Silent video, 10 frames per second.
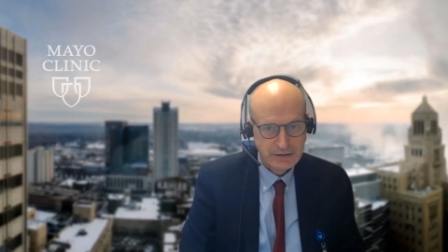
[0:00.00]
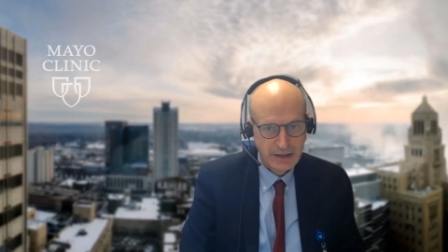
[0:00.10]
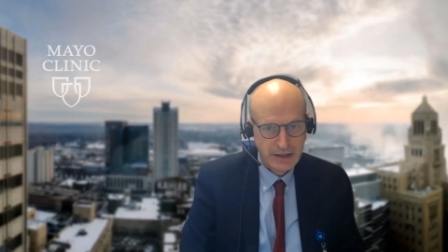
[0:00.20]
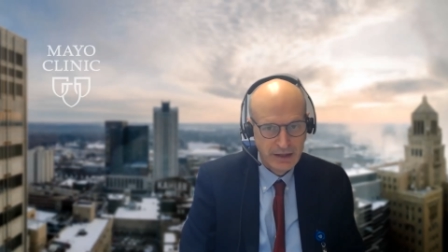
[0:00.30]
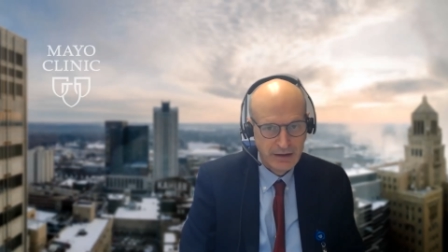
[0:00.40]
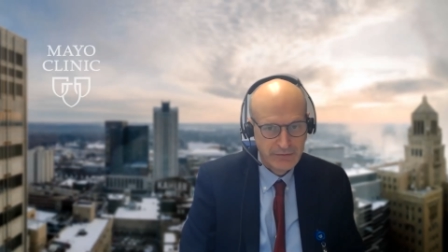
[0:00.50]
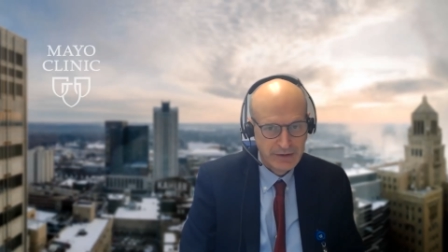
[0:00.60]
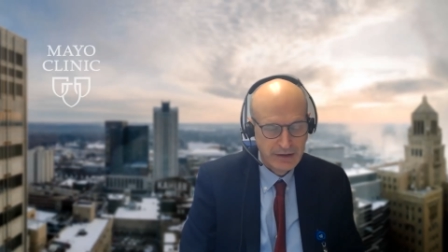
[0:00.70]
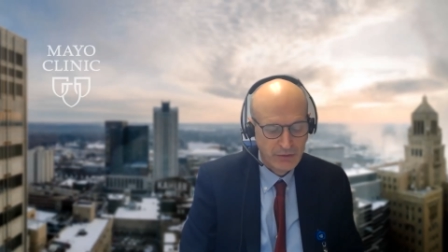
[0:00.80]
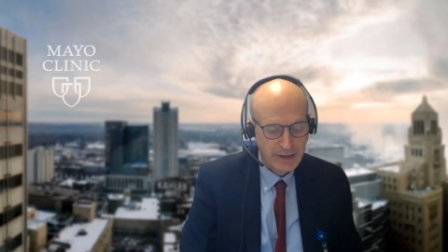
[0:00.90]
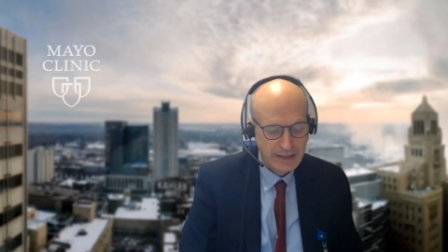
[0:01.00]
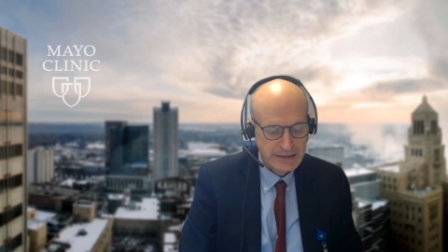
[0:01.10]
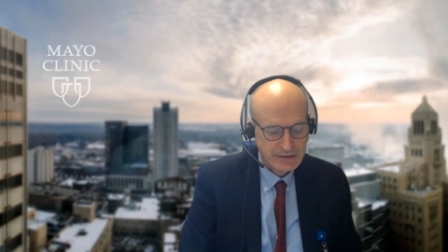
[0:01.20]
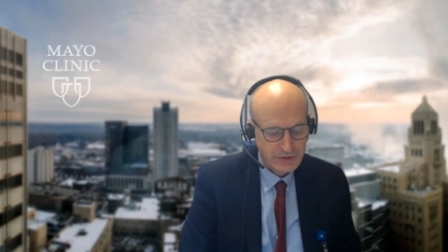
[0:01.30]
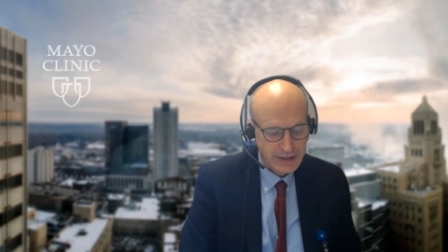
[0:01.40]
a
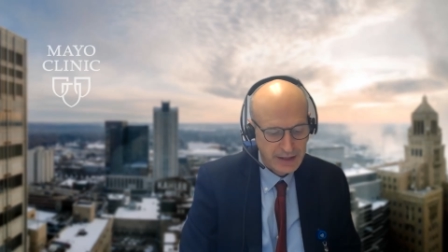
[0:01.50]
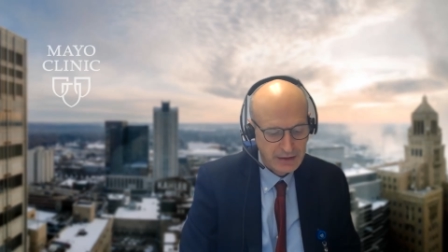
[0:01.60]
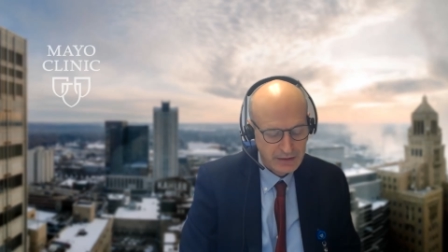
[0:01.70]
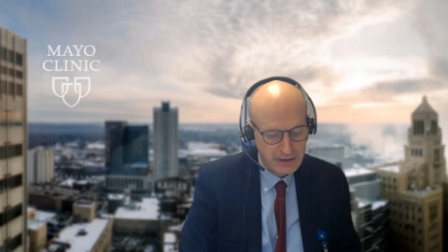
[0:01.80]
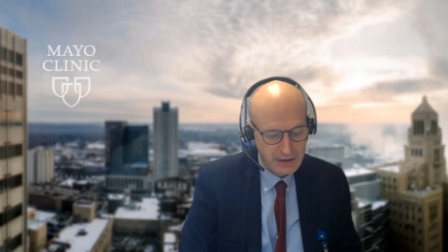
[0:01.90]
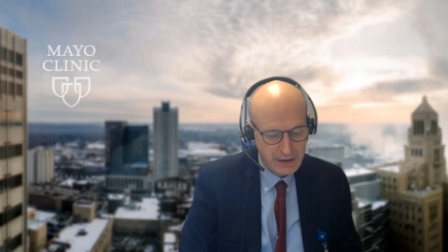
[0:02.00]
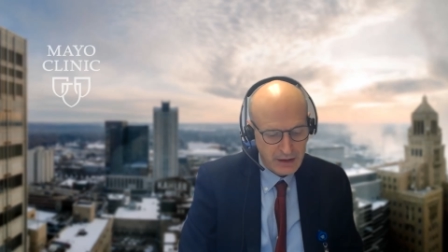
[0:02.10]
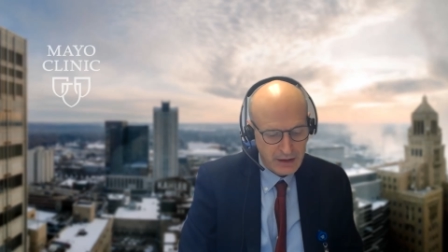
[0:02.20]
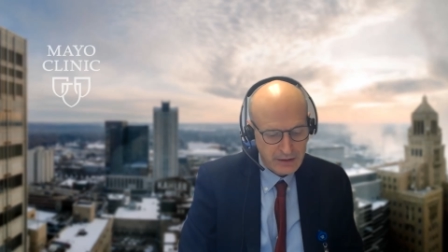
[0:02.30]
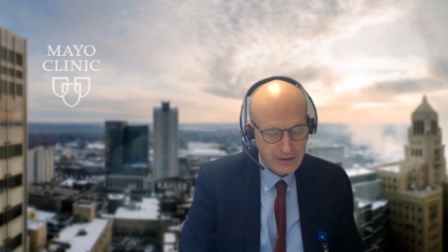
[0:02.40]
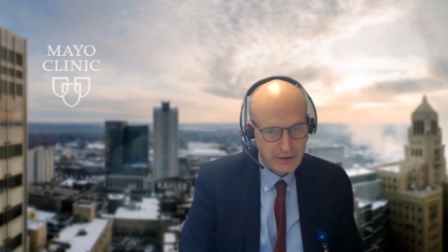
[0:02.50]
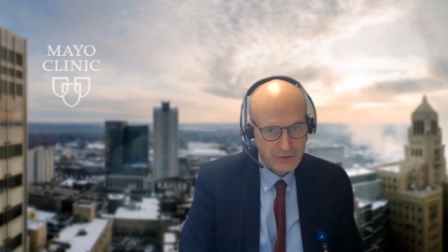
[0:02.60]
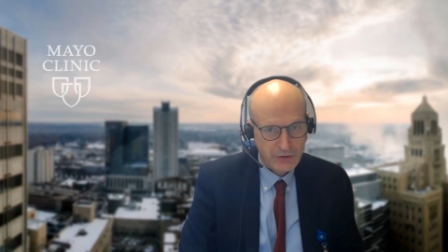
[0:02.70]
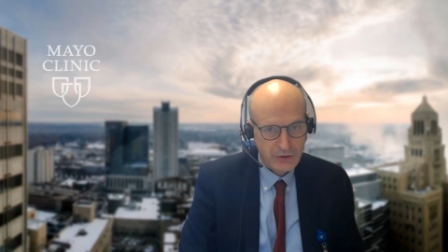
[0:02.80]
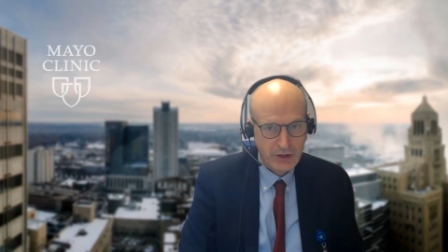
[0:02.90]
randomized trial that
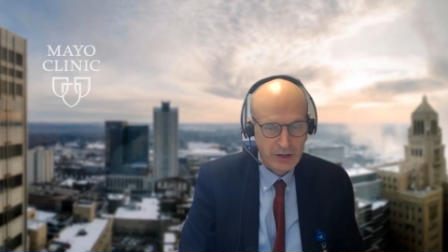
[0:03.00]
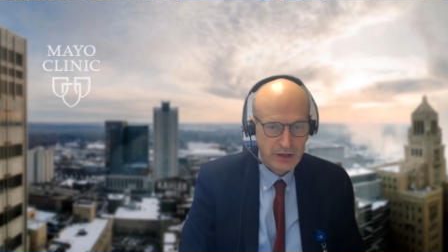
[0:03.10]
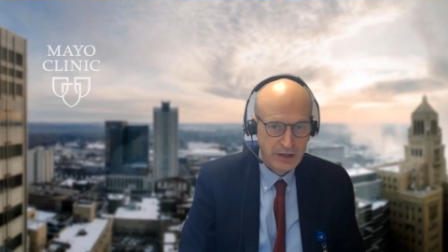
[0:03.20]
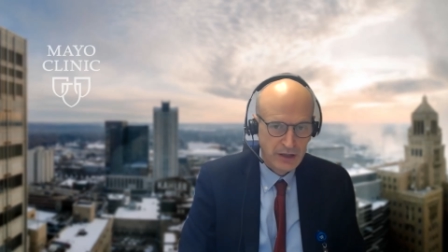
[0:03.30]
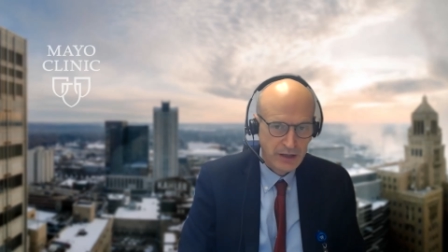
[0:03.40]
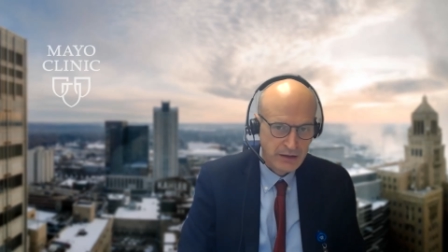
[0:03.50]
enrolled uh,